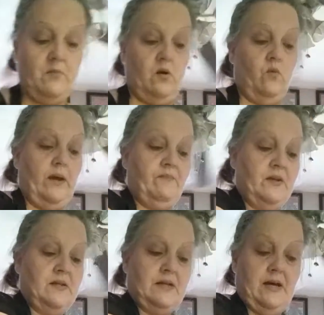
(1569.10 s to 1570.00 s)
I'm going to wipe
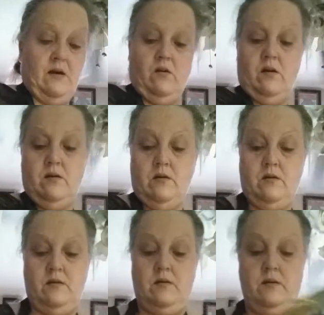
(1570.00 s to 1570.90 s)
this out
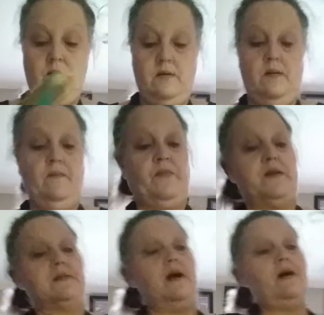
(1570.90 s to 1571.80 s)

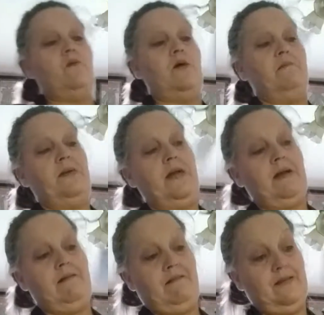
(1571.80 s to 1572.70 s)
because I want
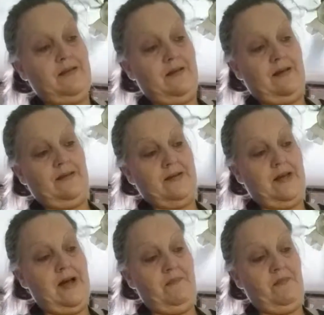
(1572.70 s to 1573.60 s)
pecans on the
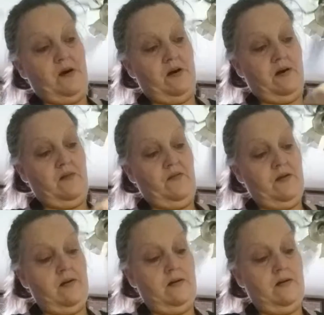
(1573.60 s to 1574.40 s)
top of